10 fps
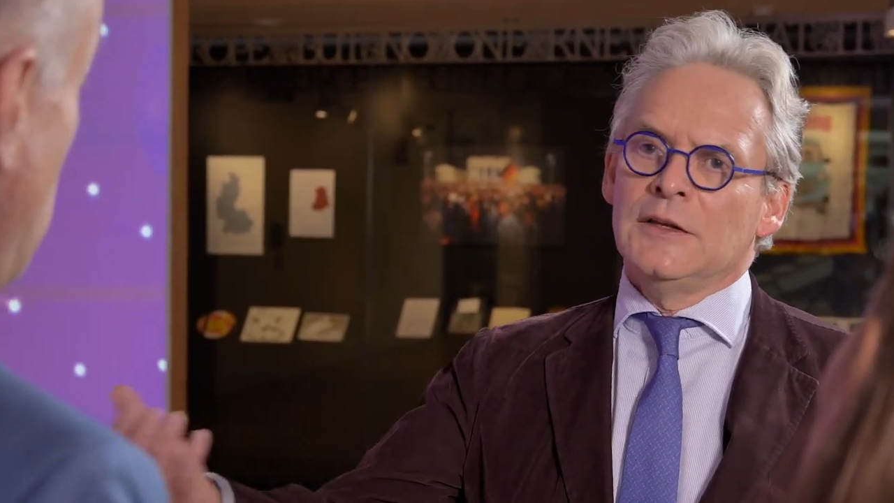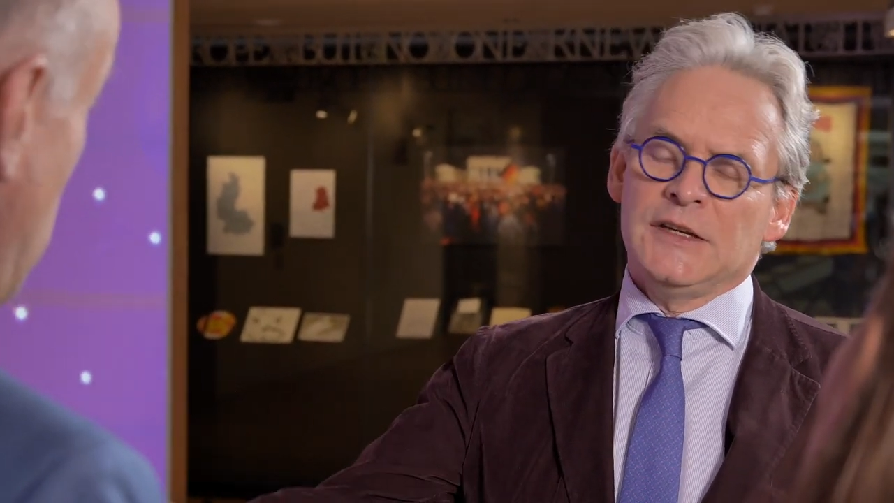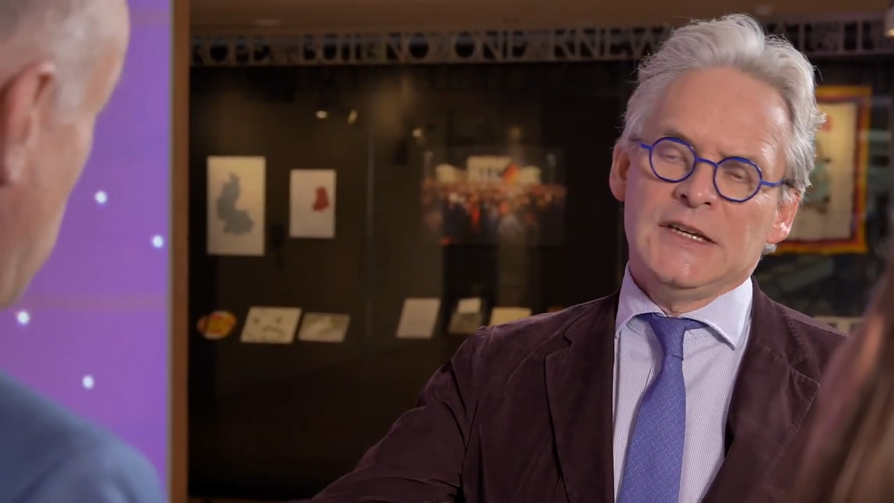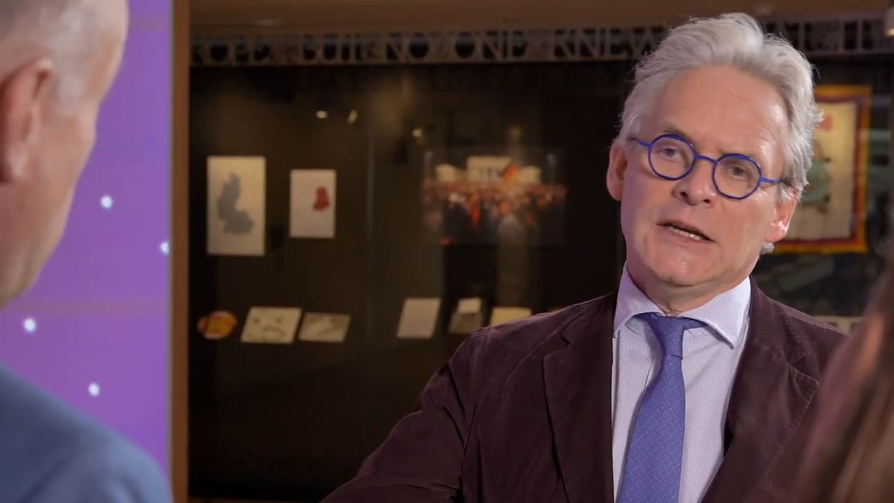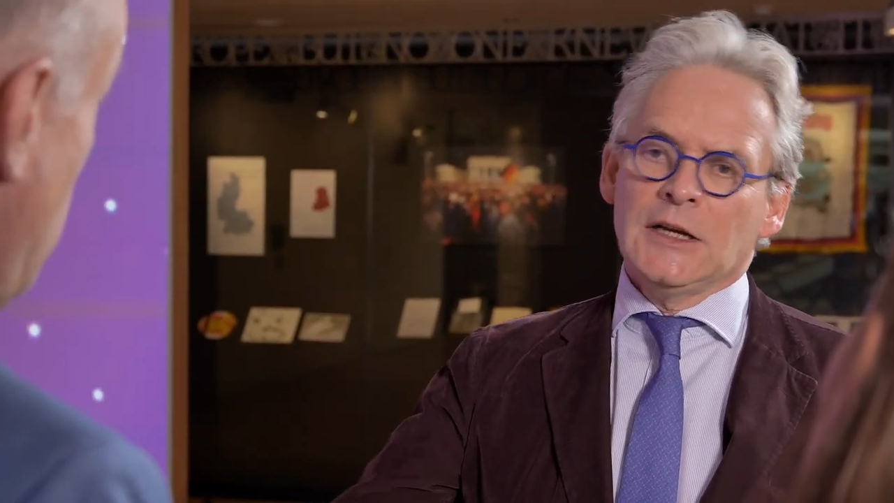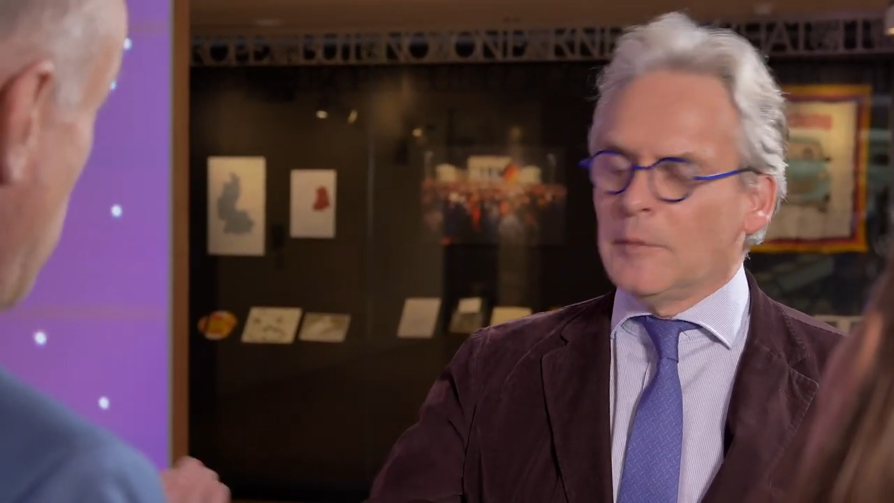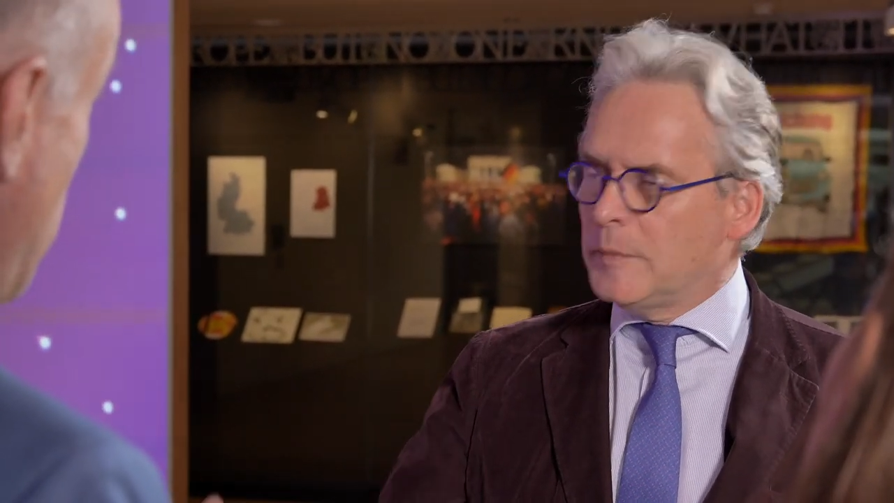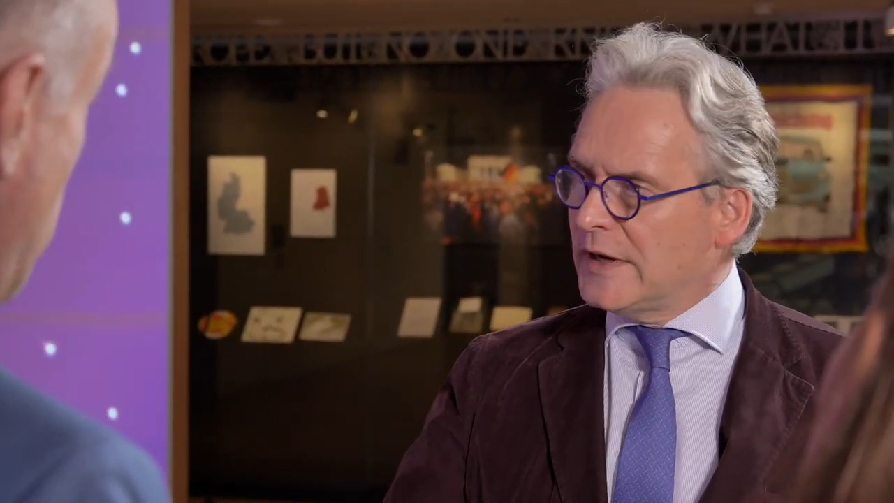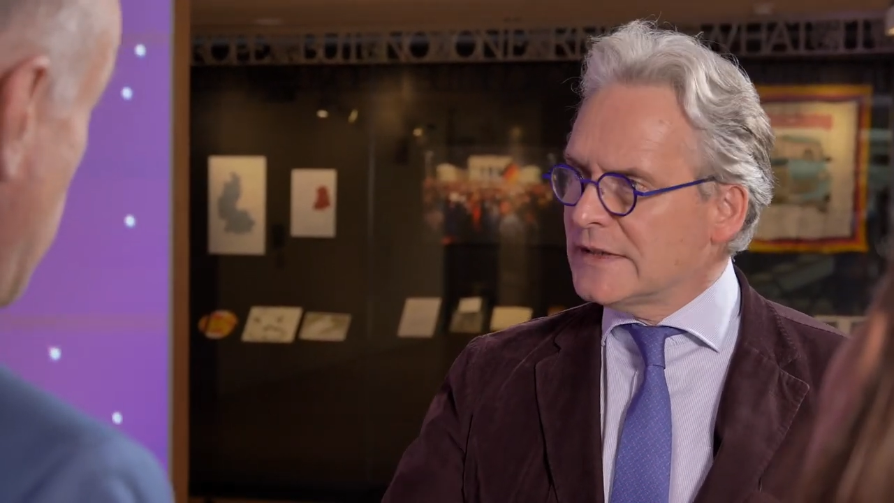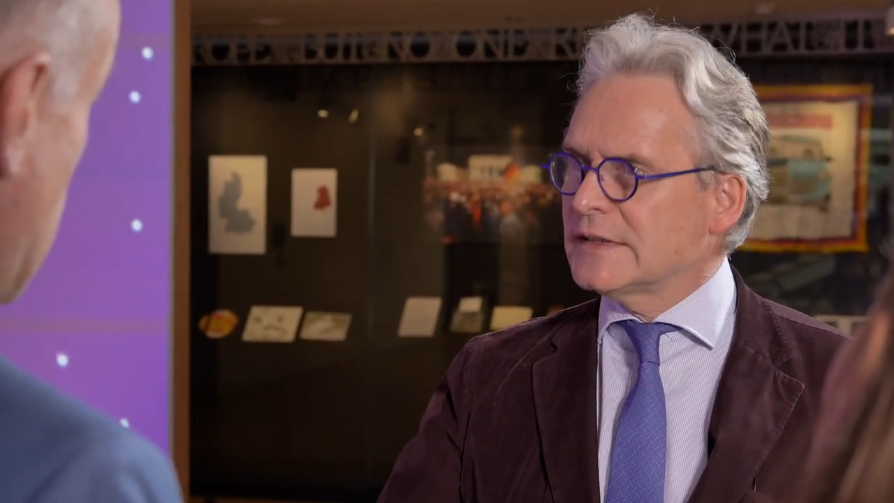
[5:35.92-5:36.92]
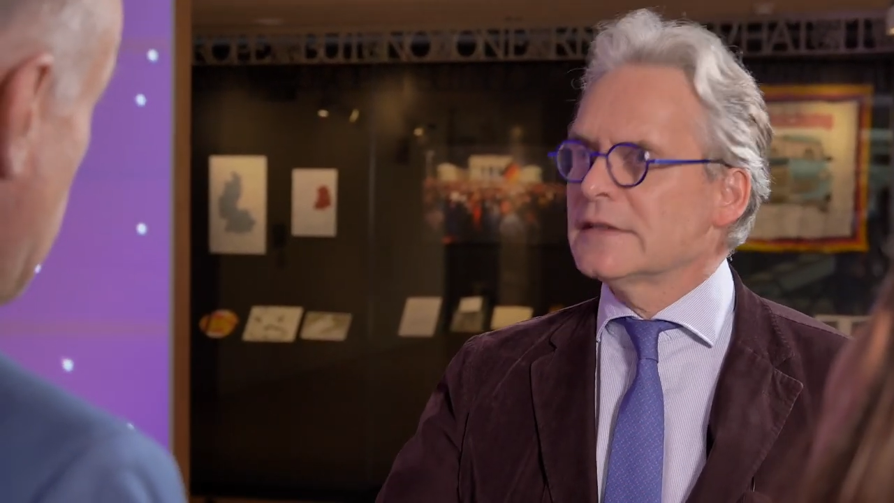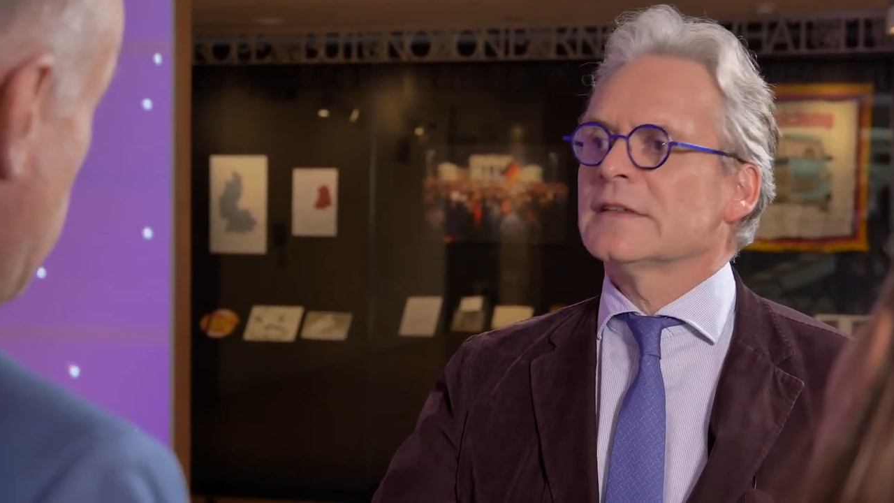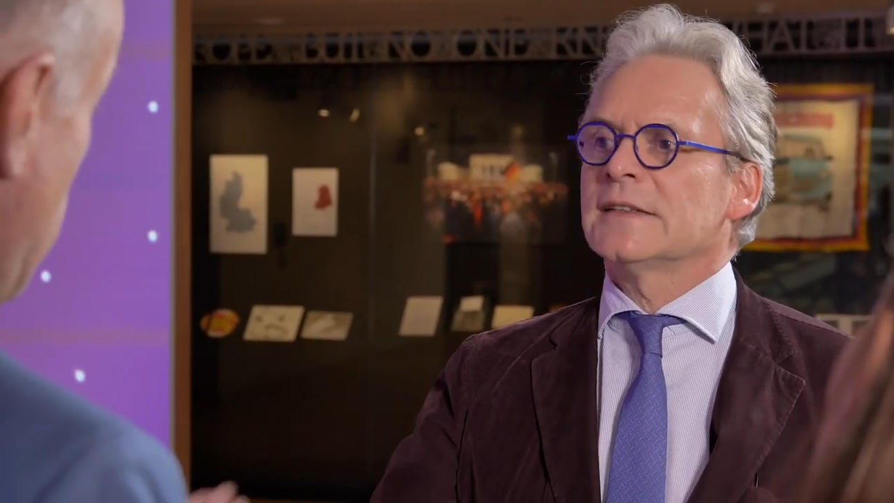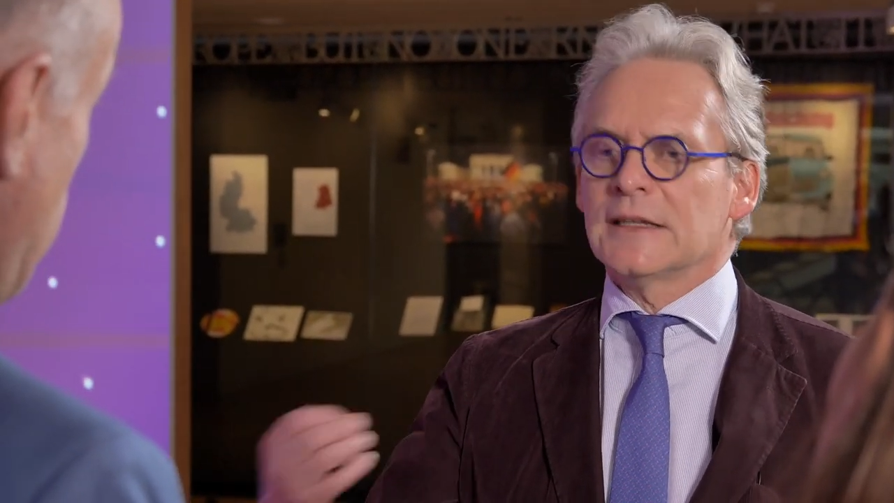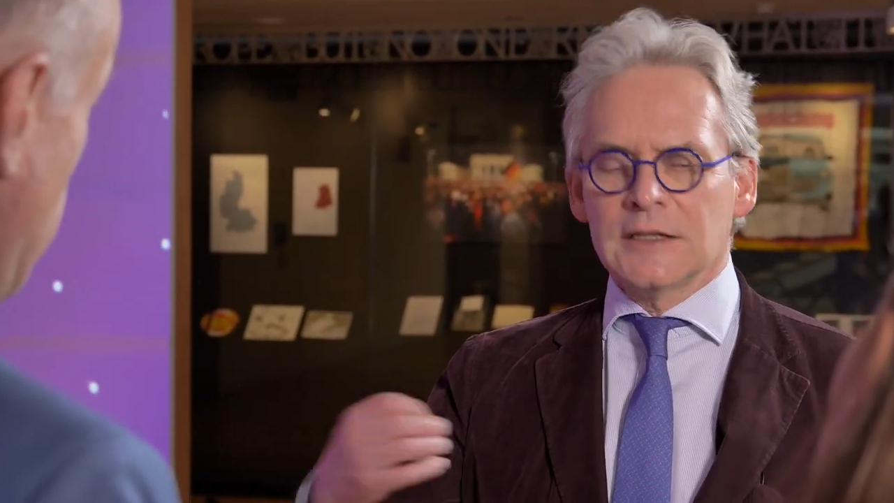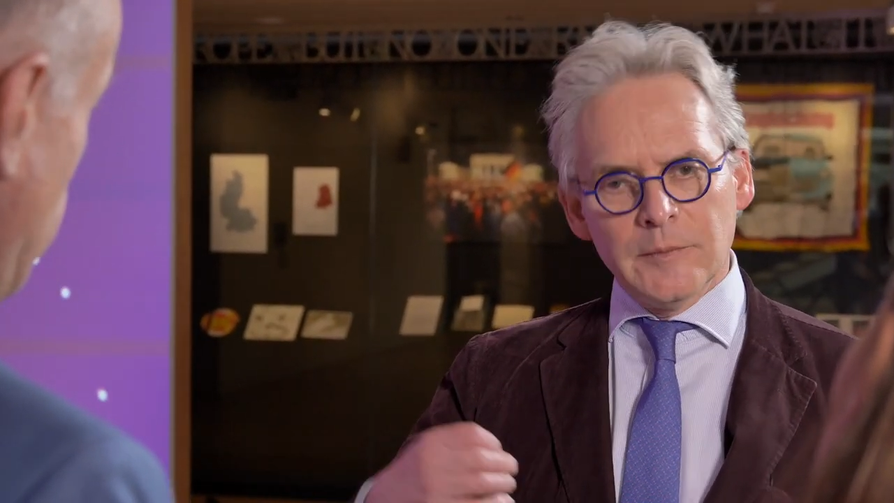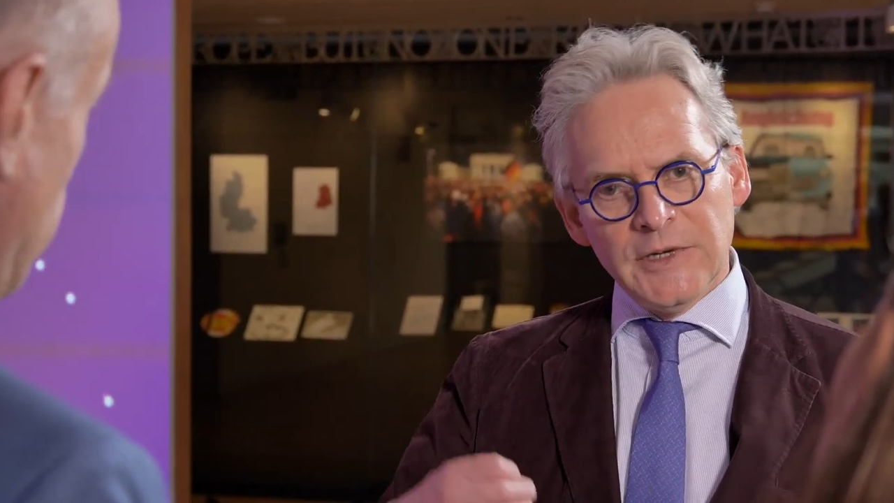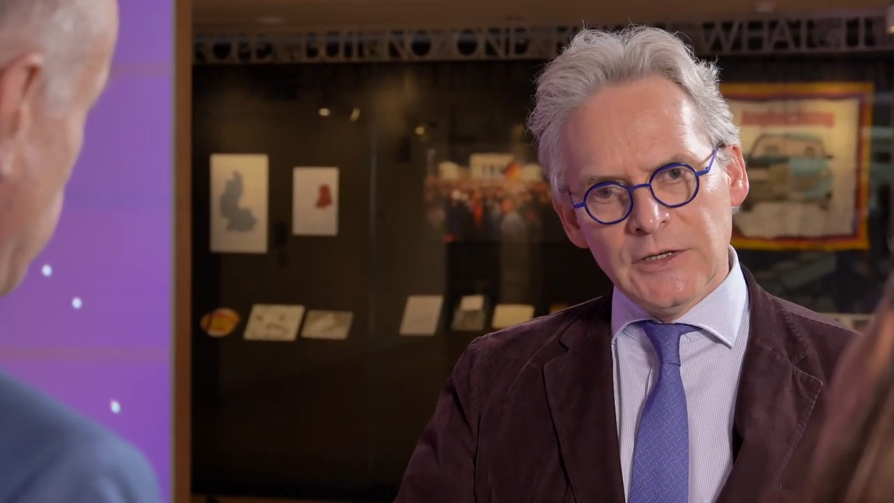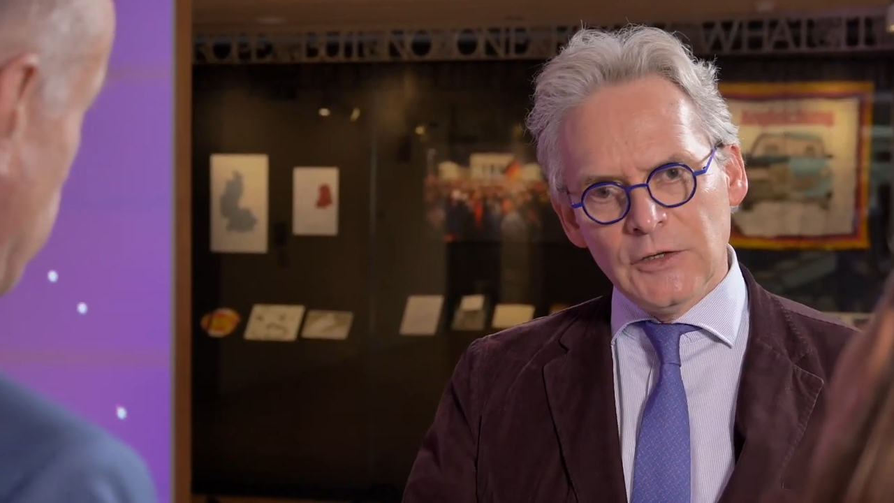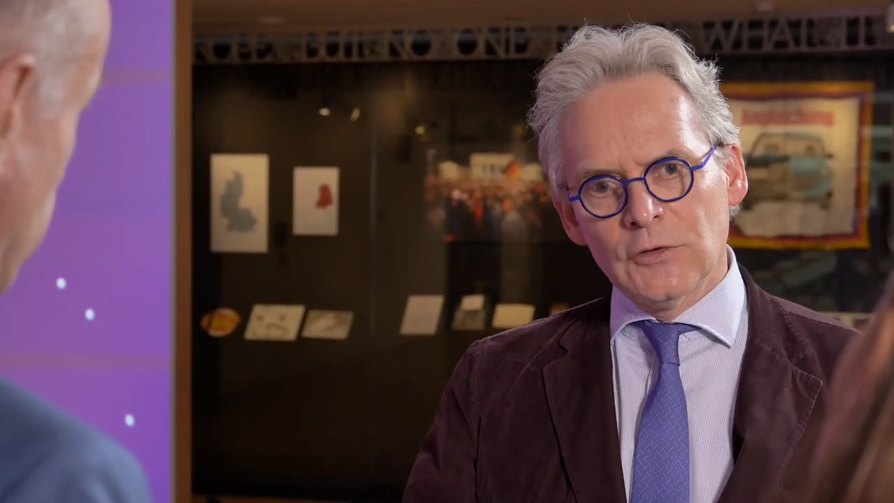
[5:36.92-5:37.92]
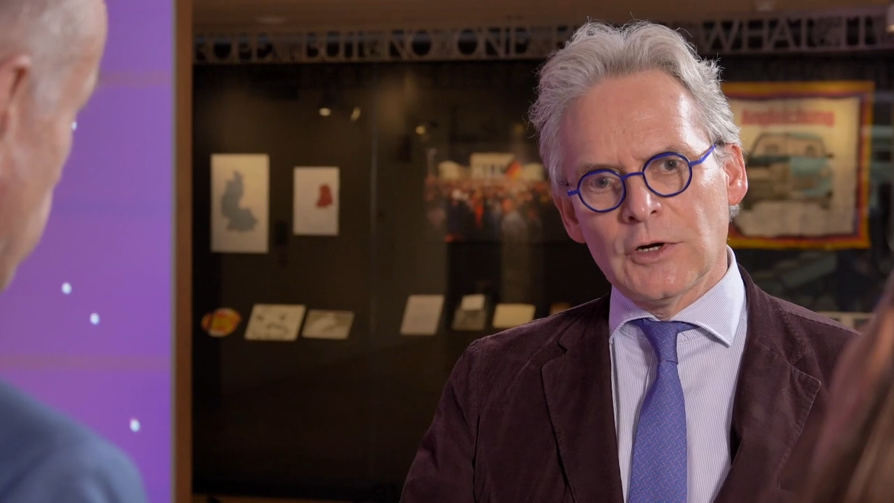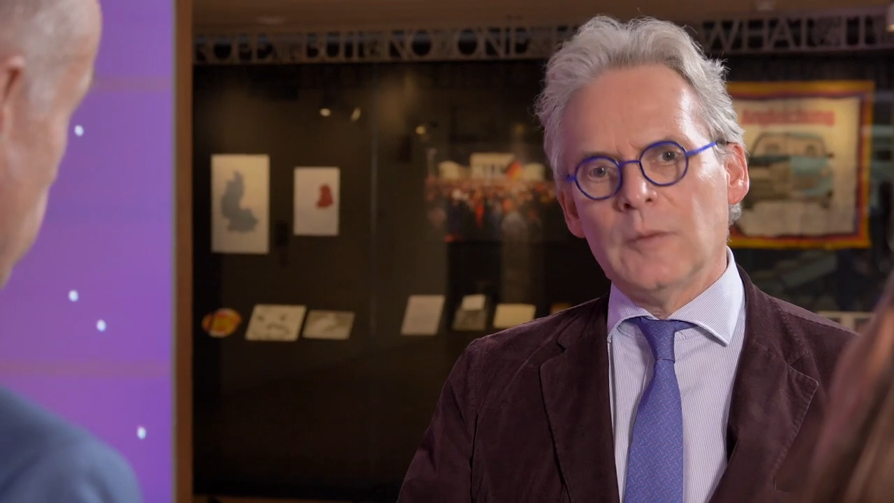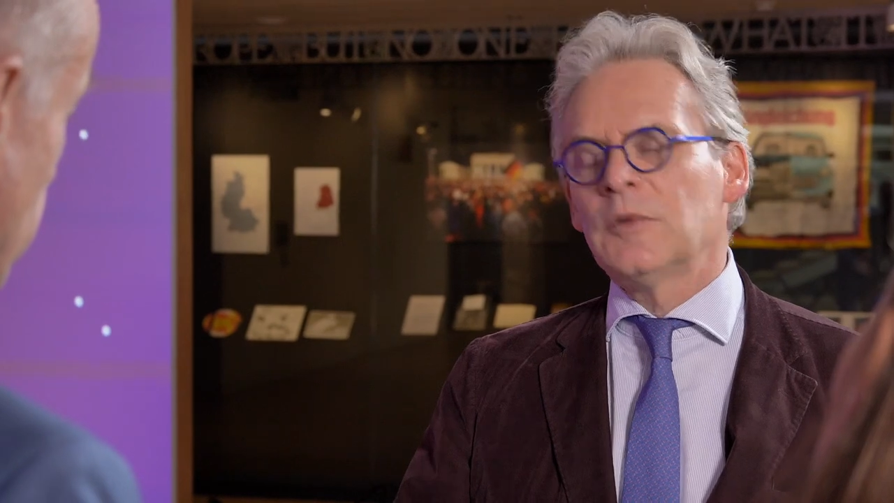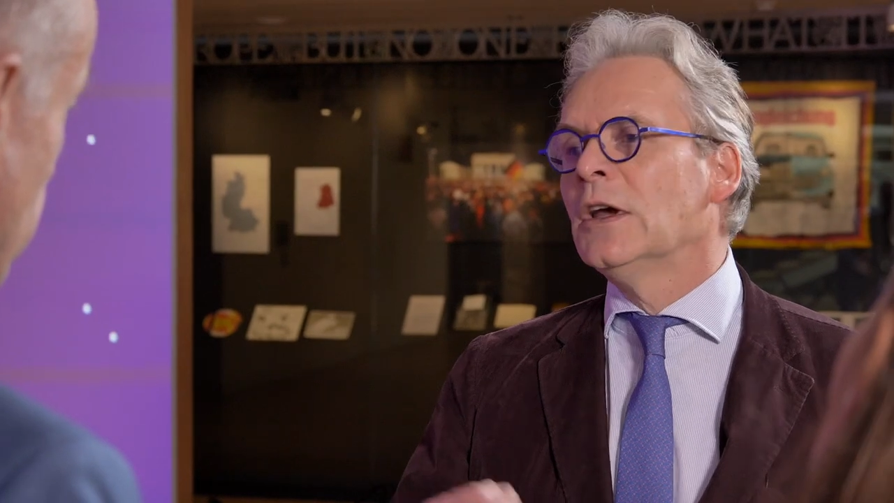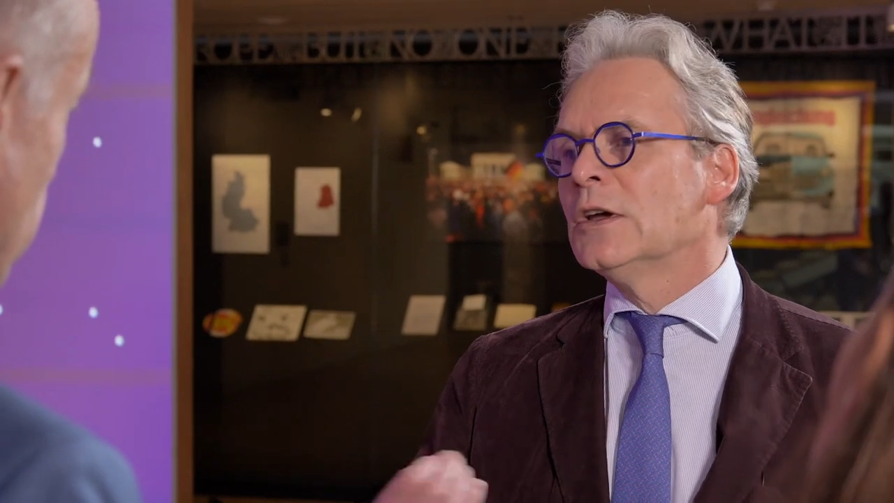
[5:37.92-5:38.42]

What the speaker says: the competitors that come in Europe